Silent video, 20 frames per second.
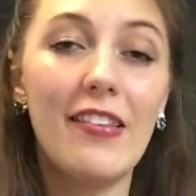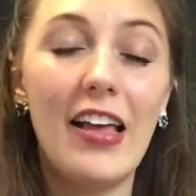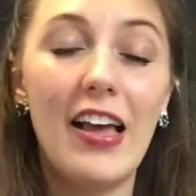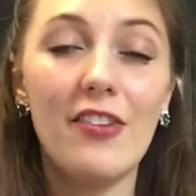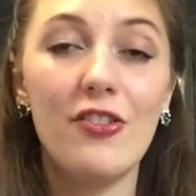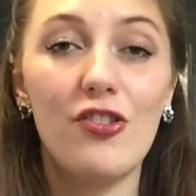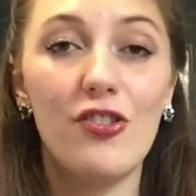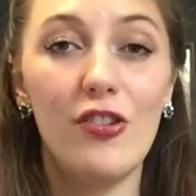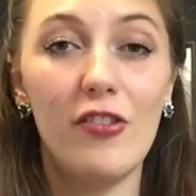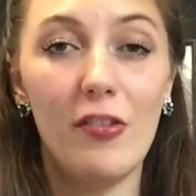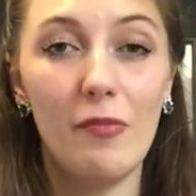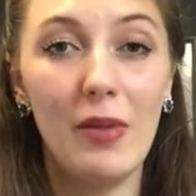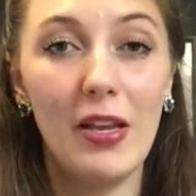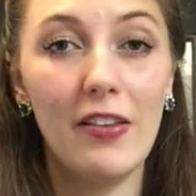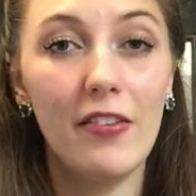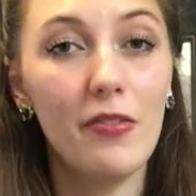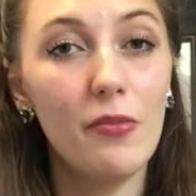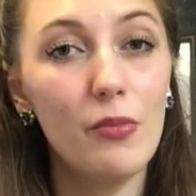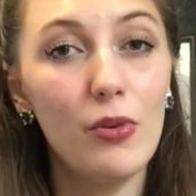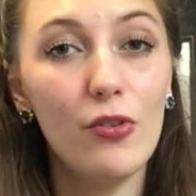Latin shoes and
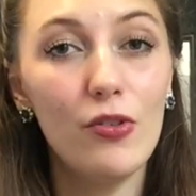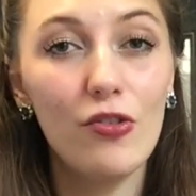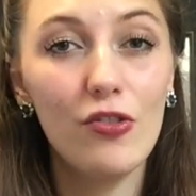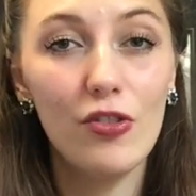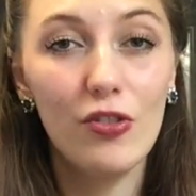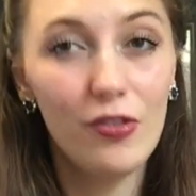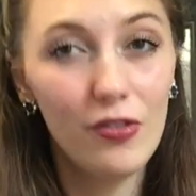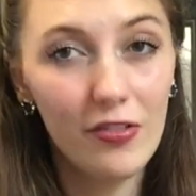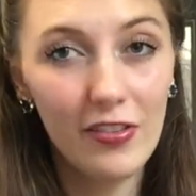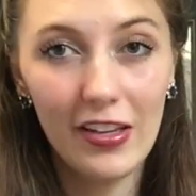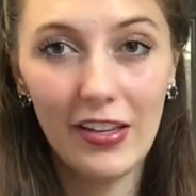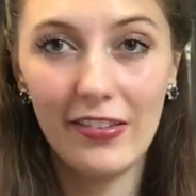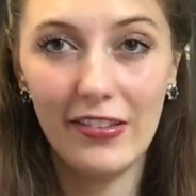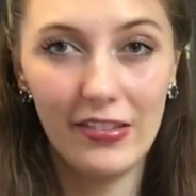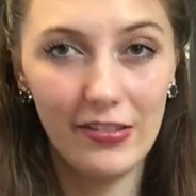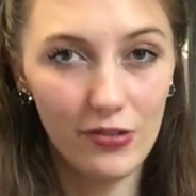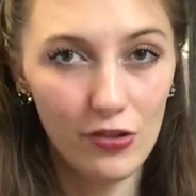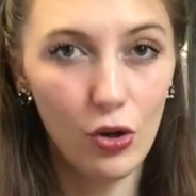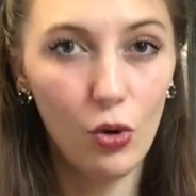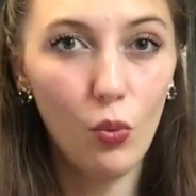men's smooth shoes
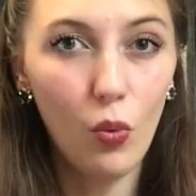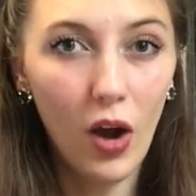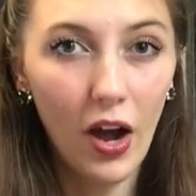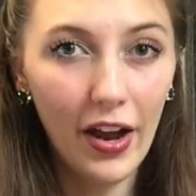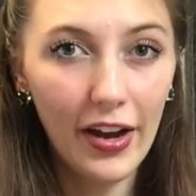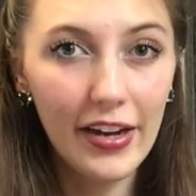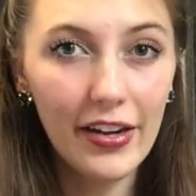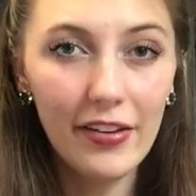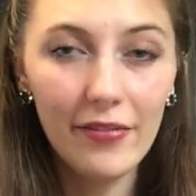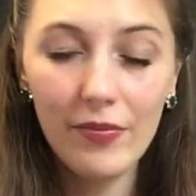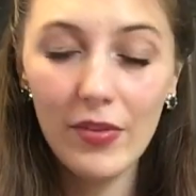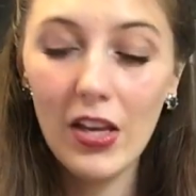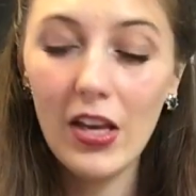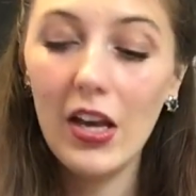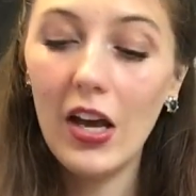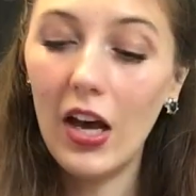isn't so wide,